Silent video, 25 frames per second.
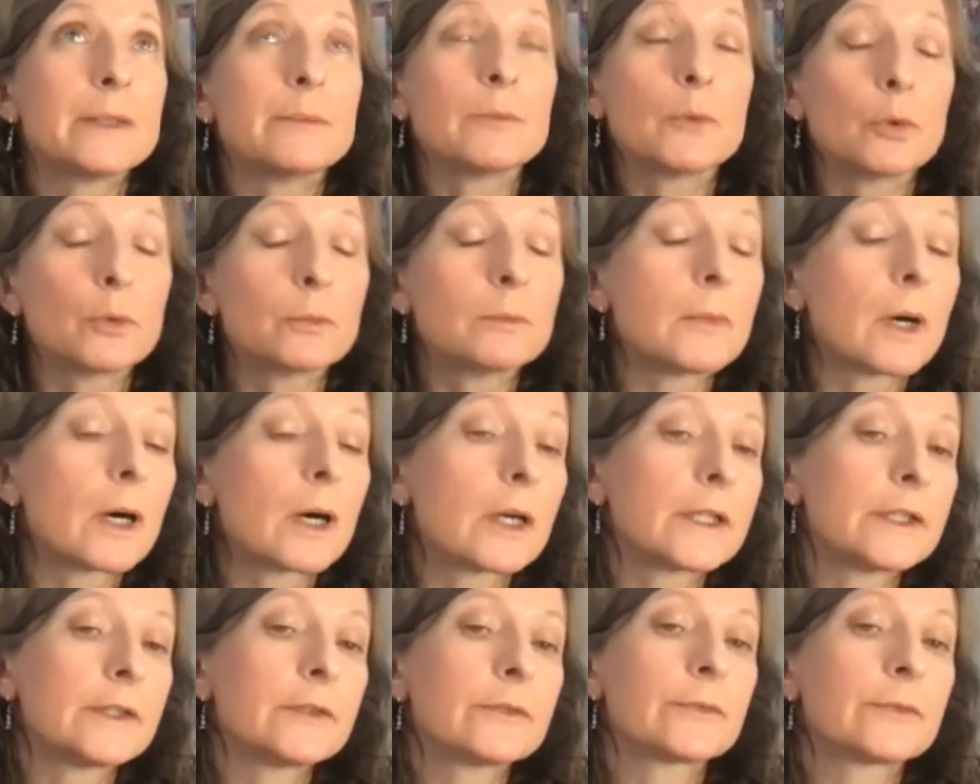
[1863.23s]
more
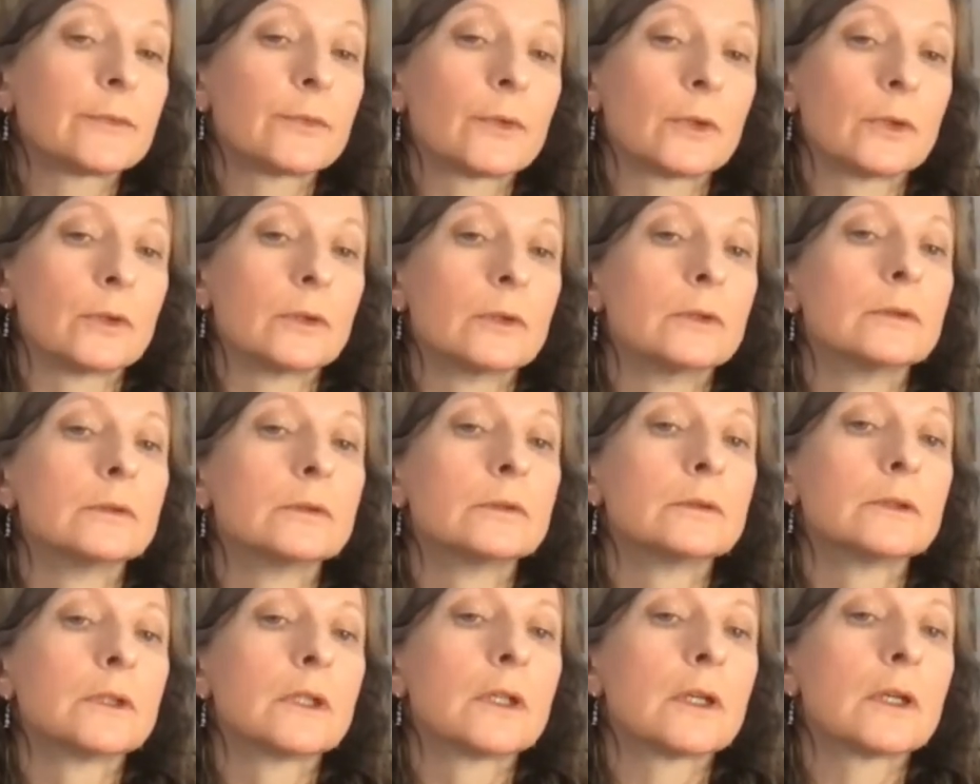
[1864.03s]

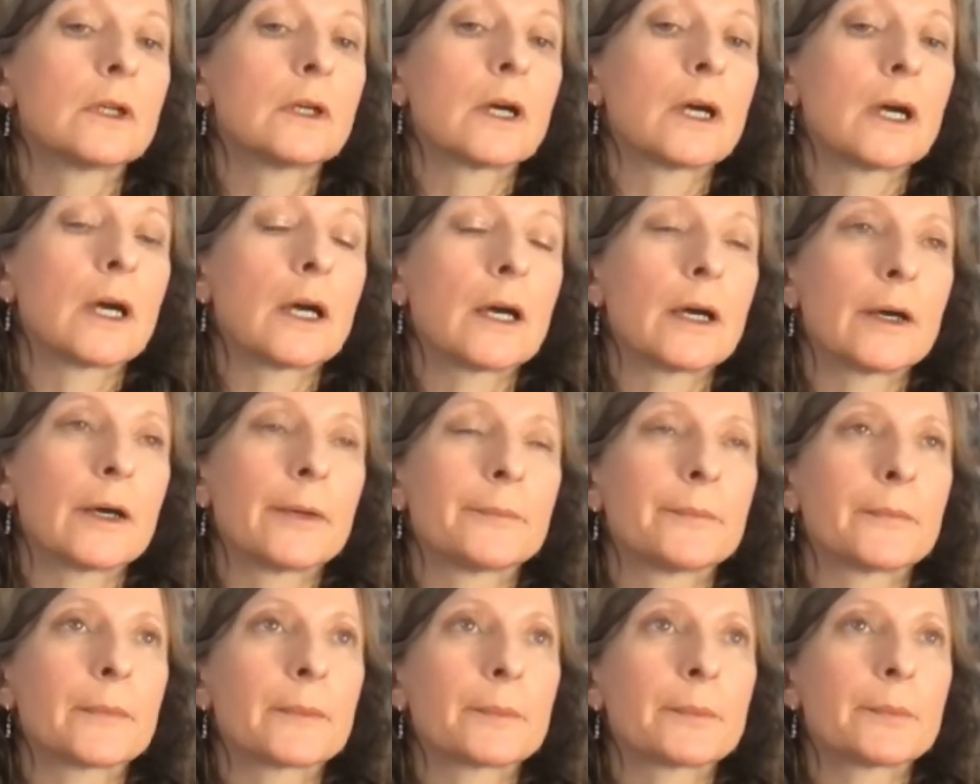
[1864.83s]
mindful,
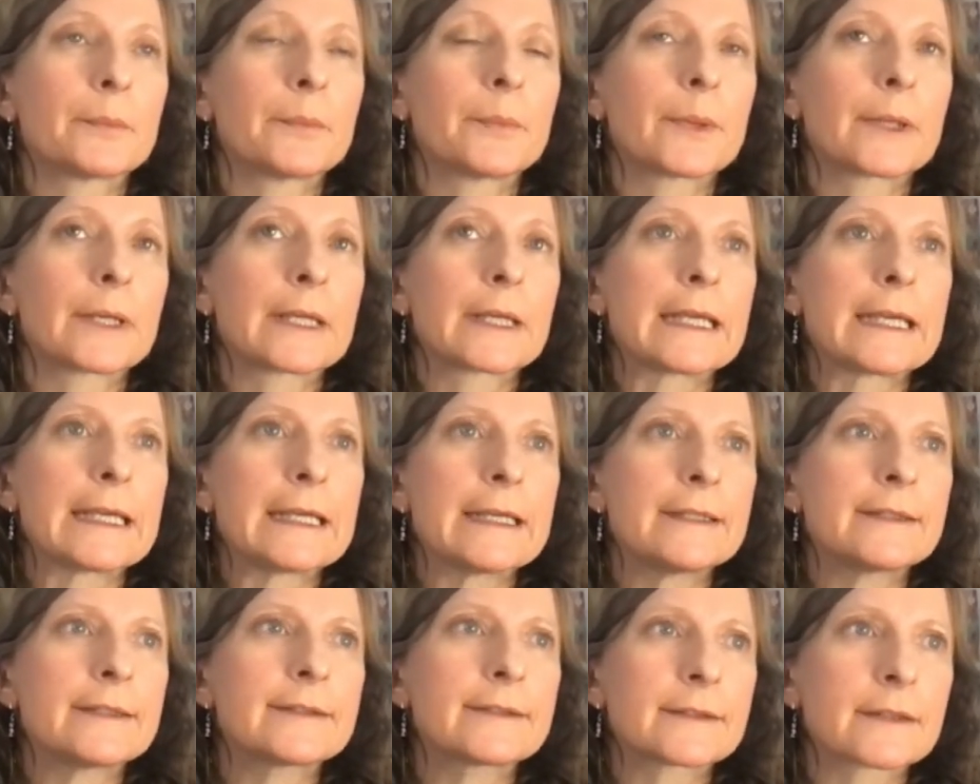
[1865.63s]
but it
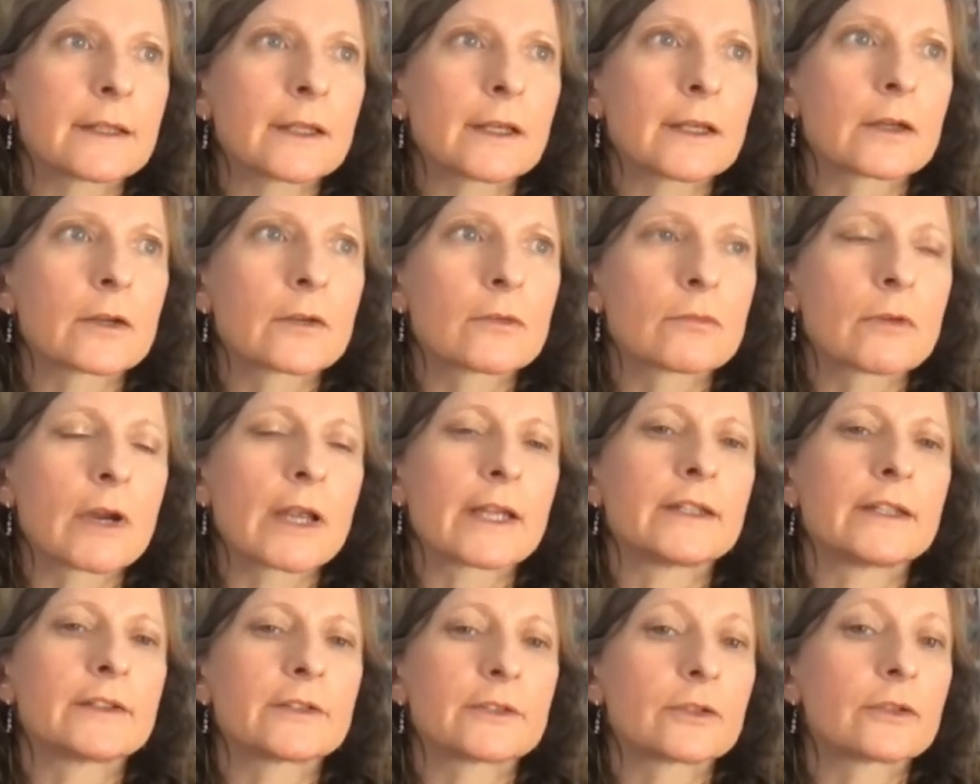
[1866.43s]
is a
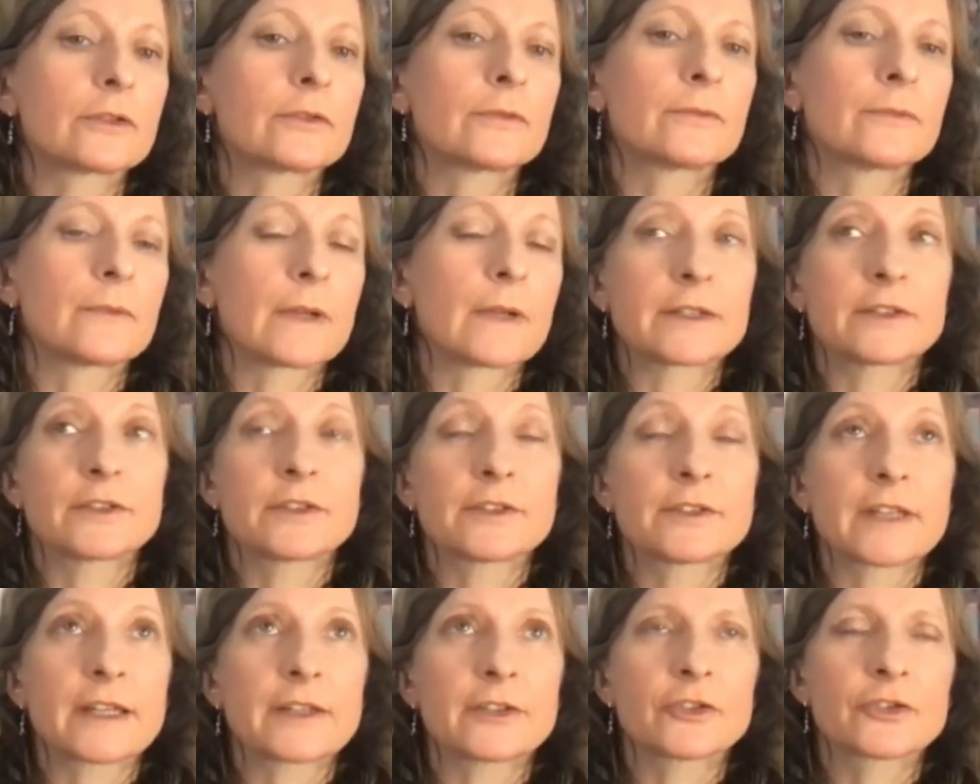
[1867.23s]
great sort of, as
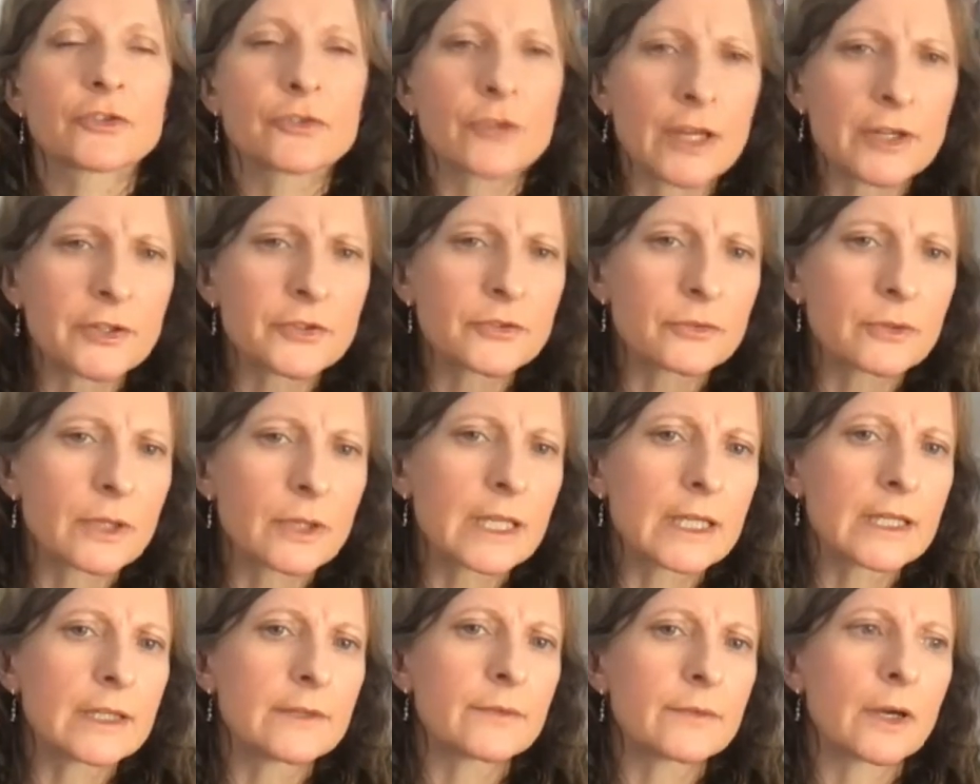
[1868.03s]
you say, stress
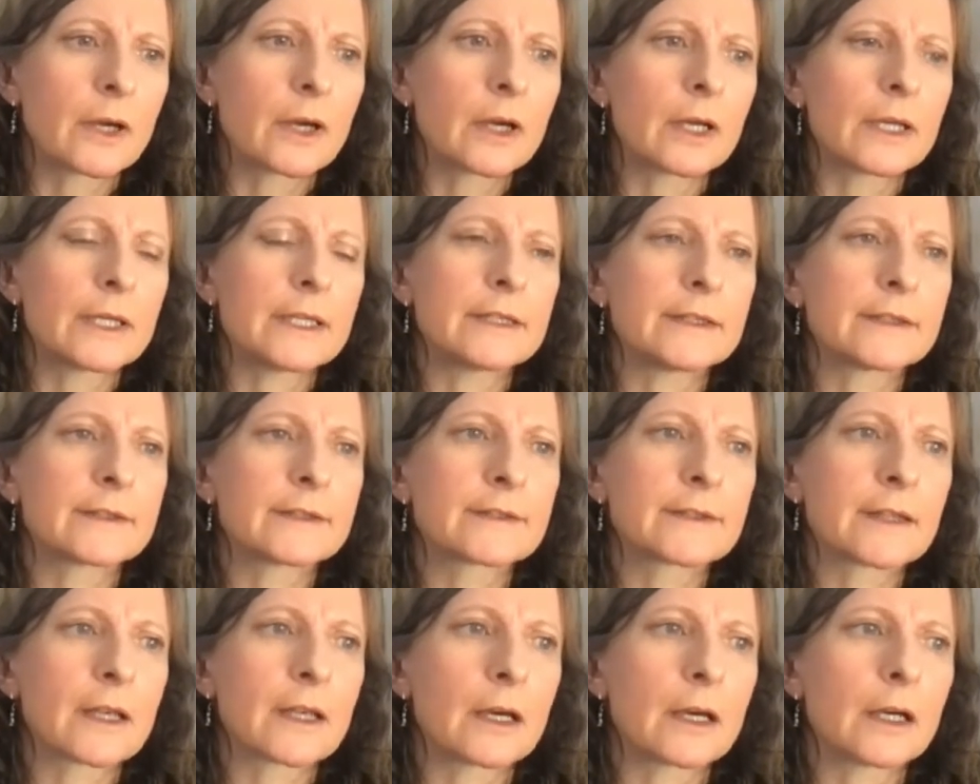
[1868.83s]
reliever. It's